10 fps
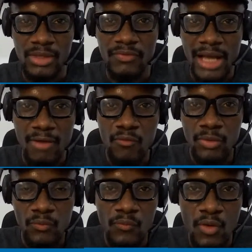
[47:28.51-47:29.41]
If you have
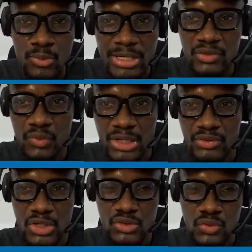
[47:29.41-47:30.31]
WordPress
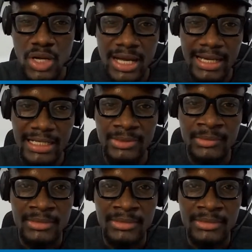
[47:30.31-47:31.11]
questions, go ahead